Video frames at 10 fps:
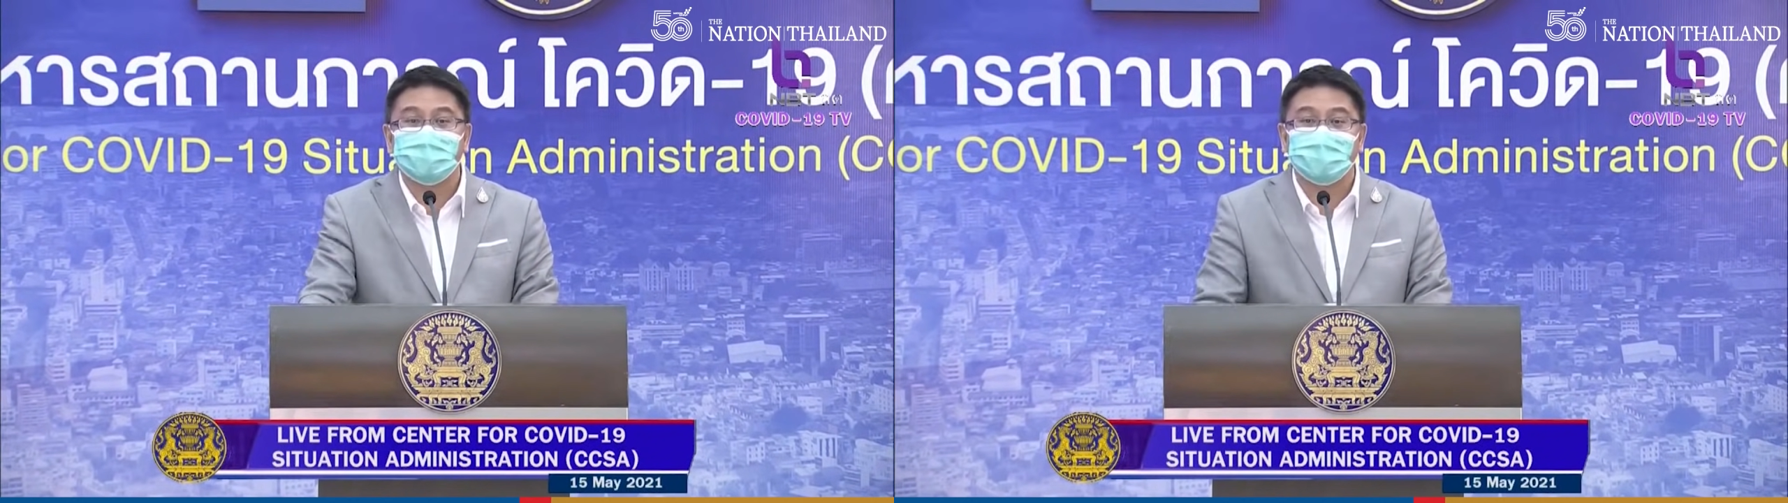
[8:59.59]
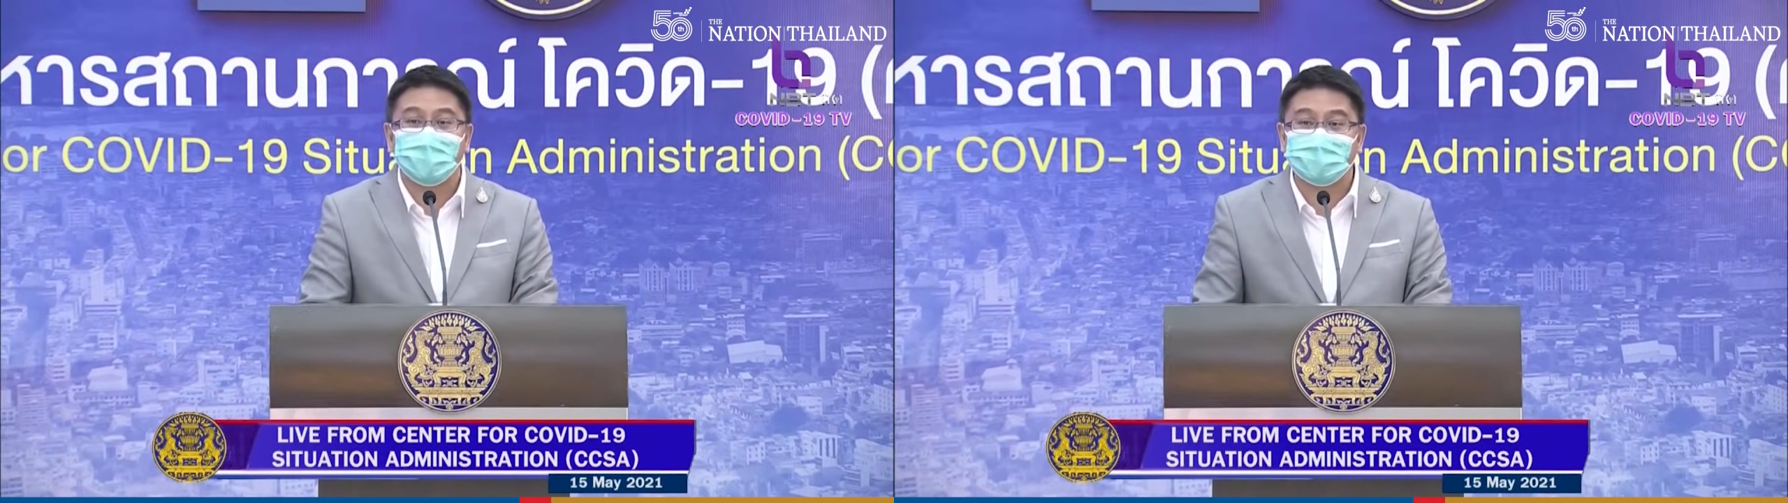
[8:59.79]

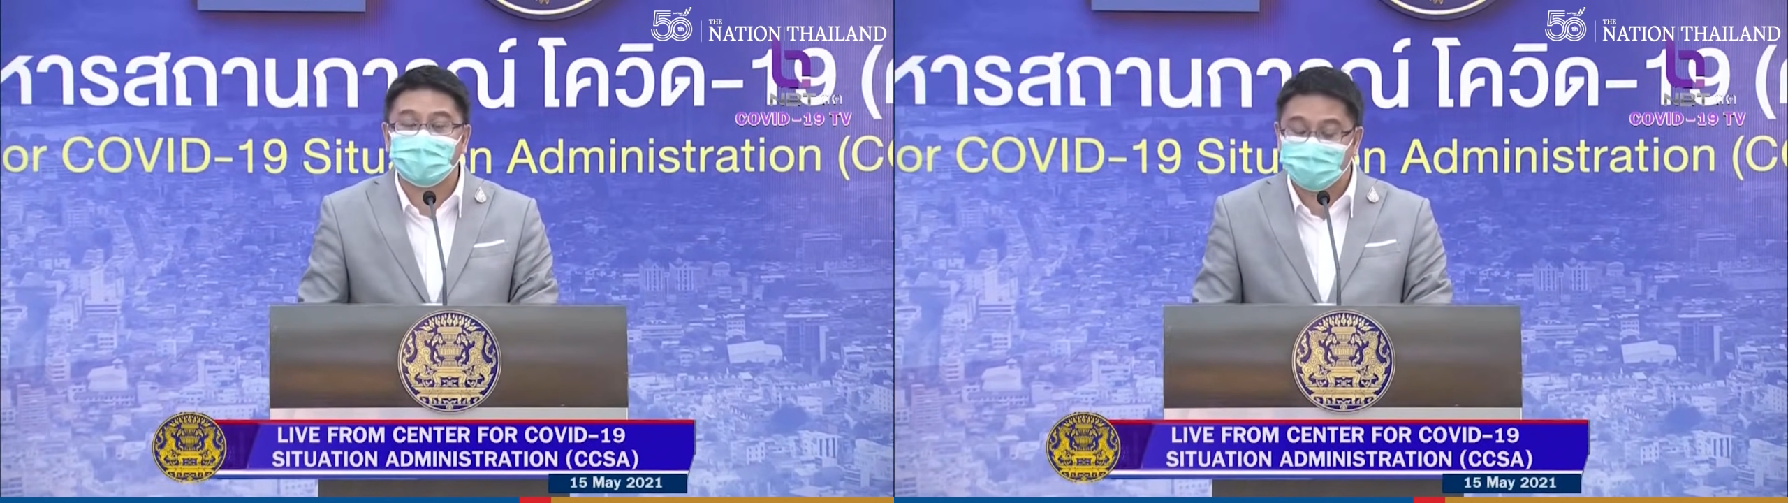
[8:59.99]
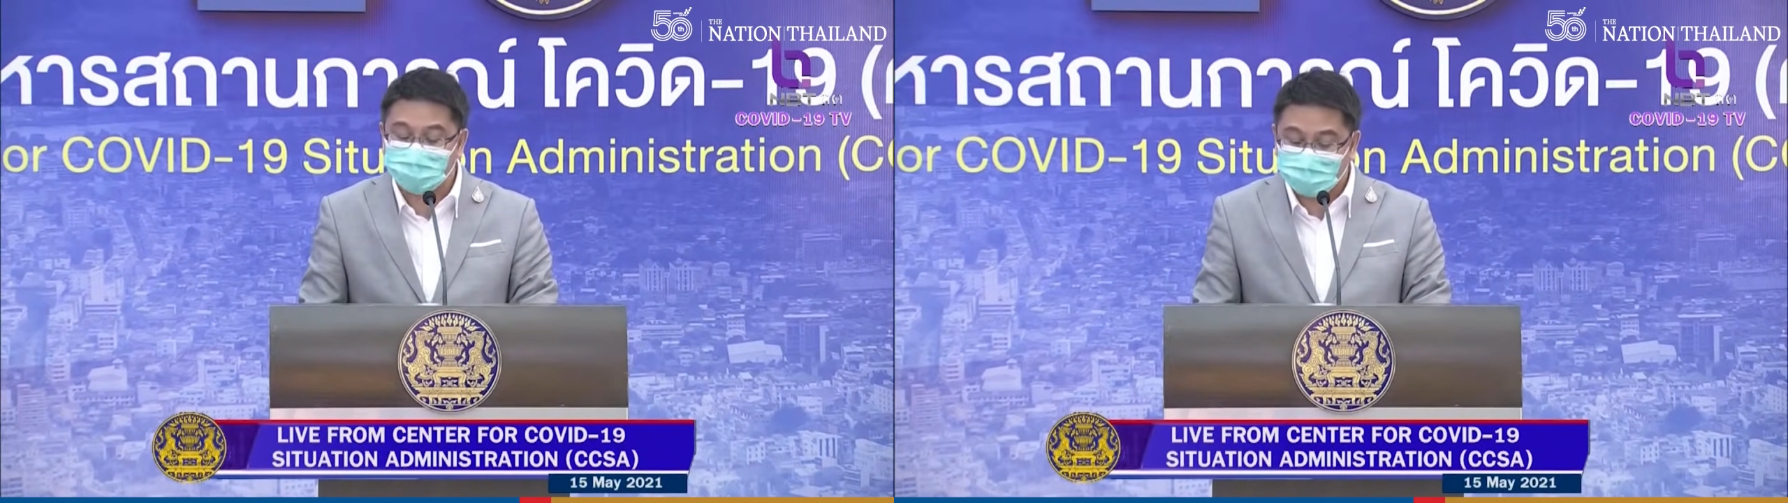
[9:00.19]
the high
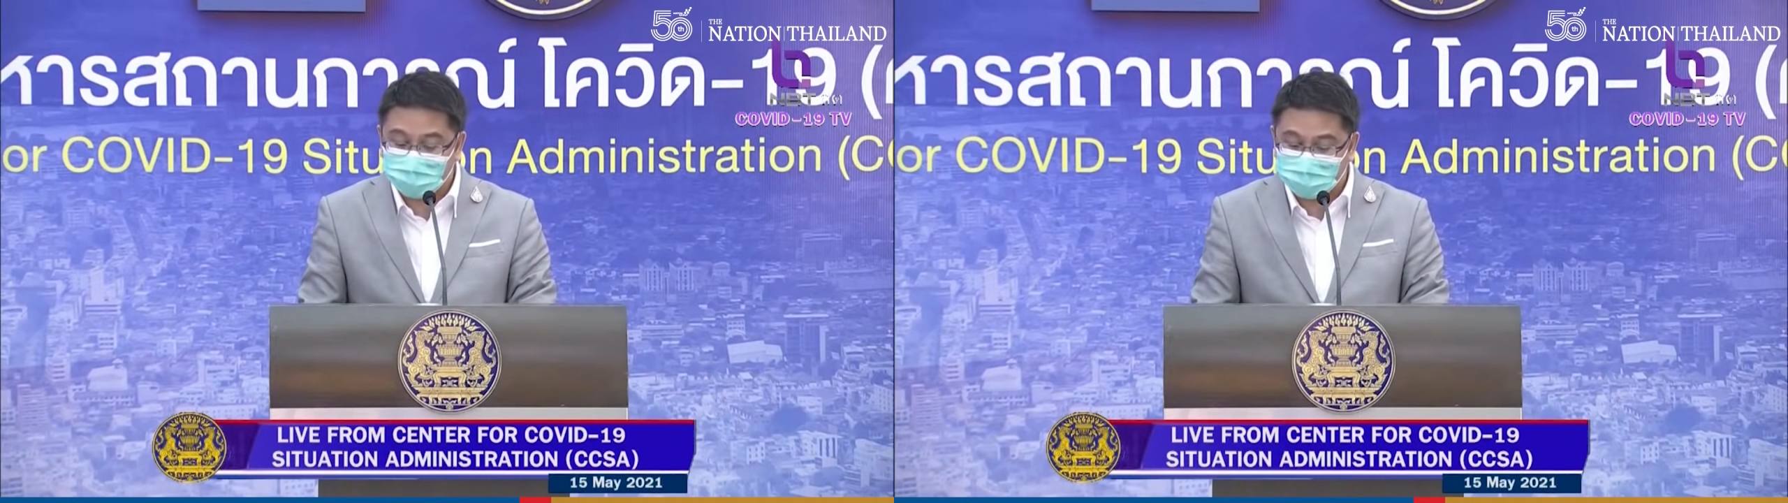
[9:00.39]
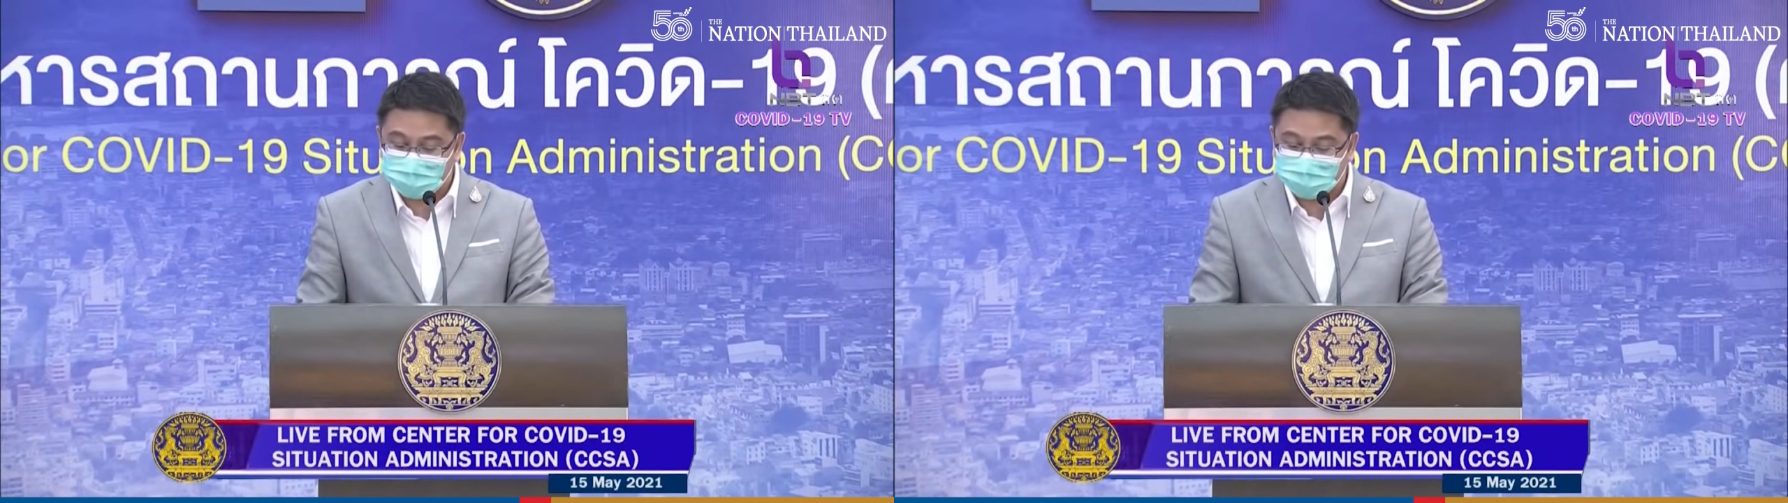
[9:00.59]
number
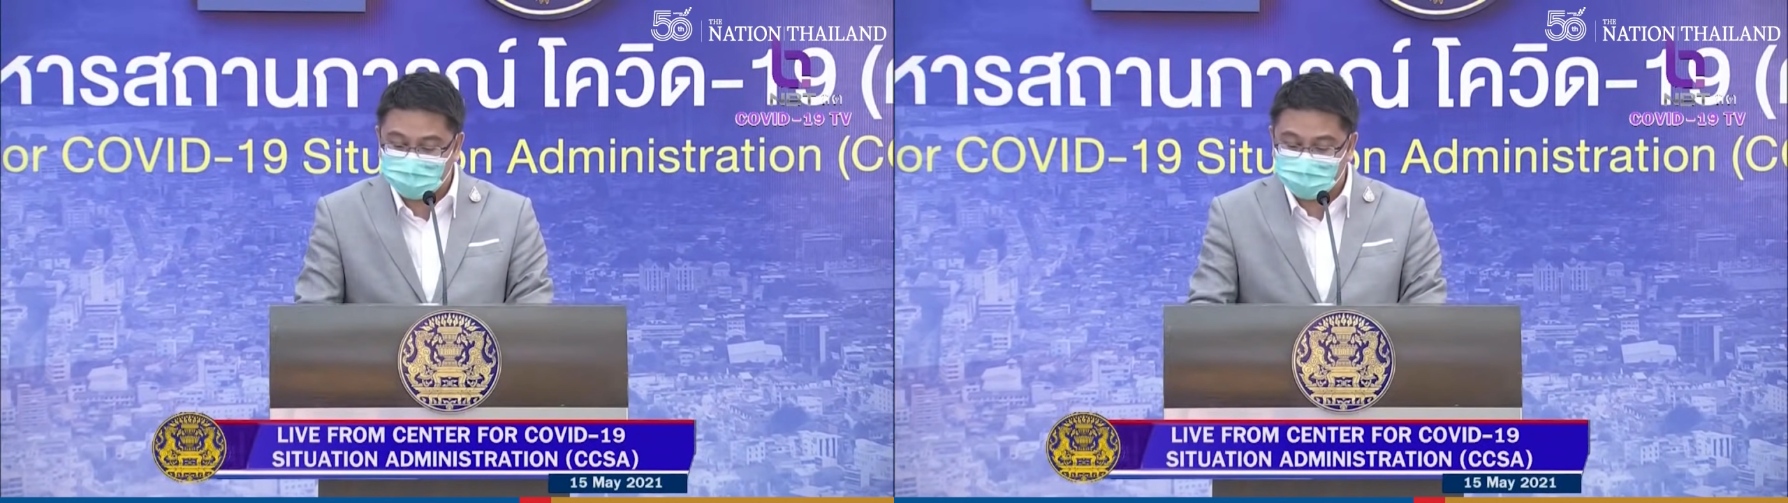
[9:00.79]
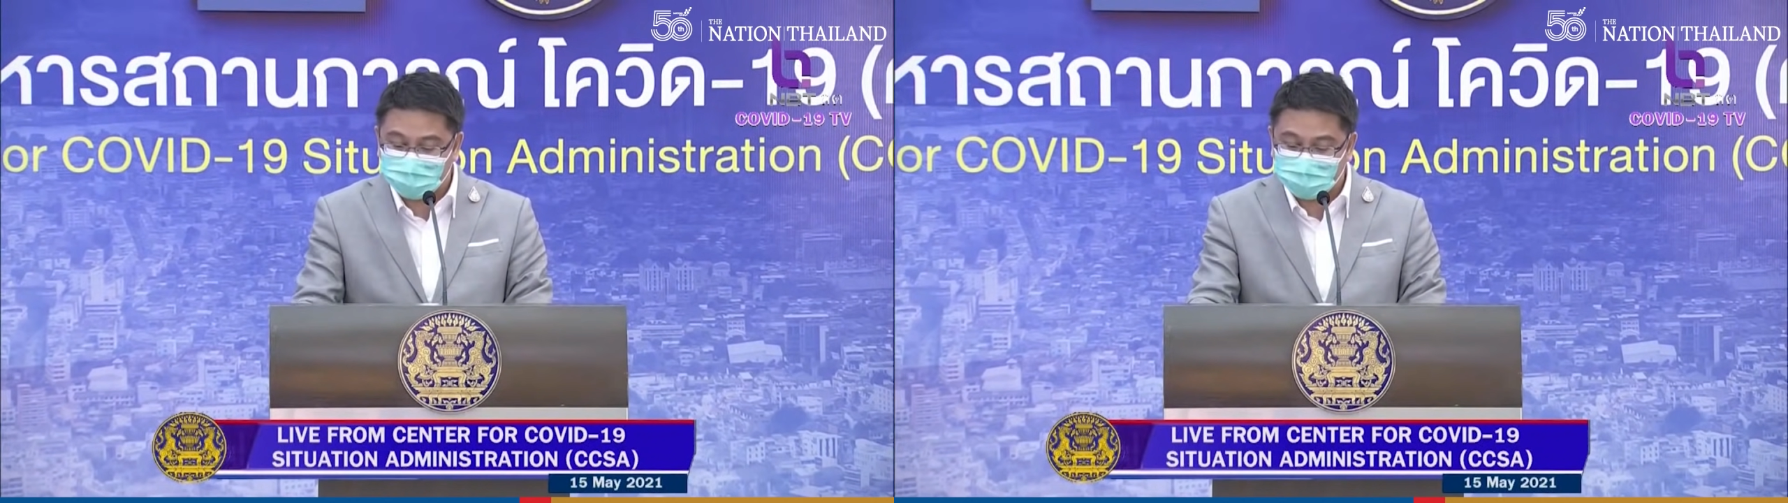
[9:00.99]
of
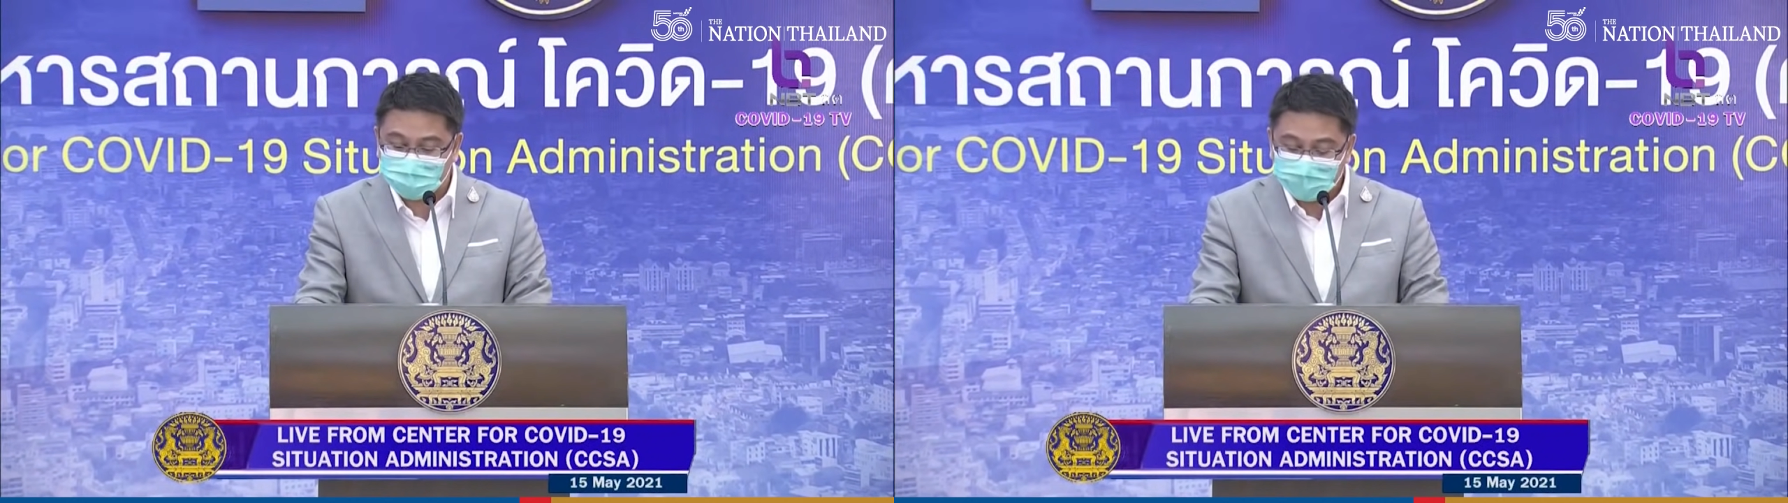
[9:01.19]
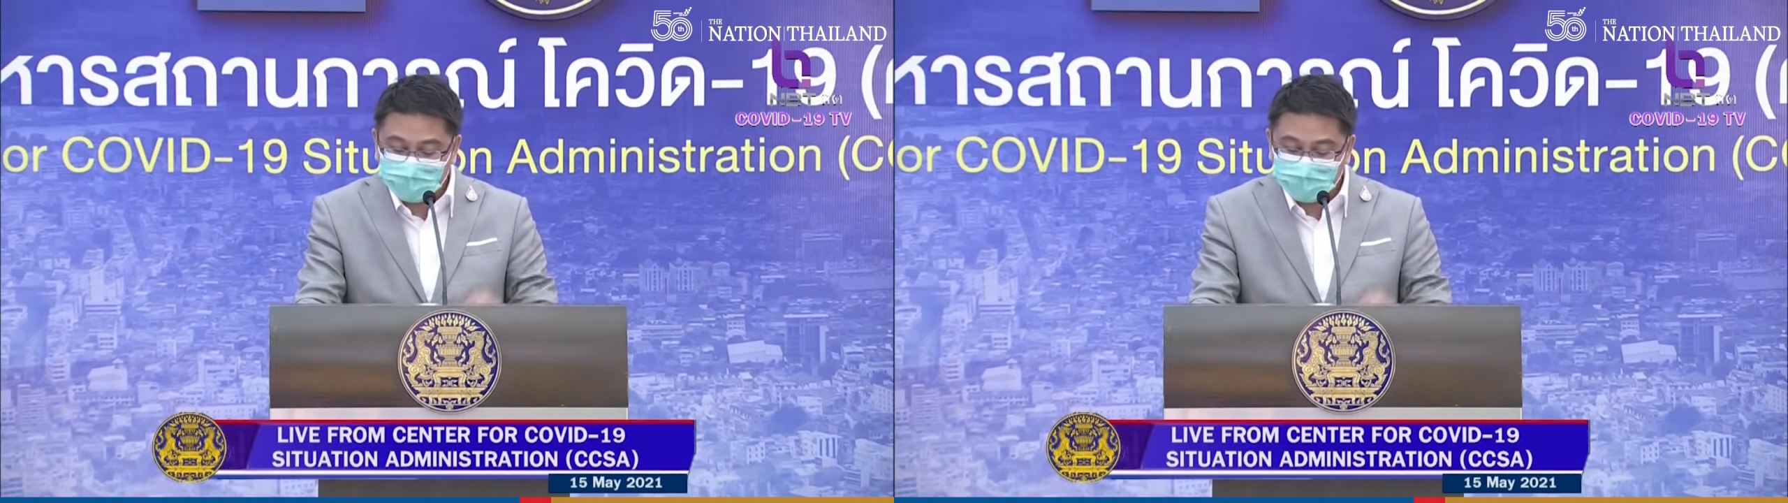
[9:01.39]
the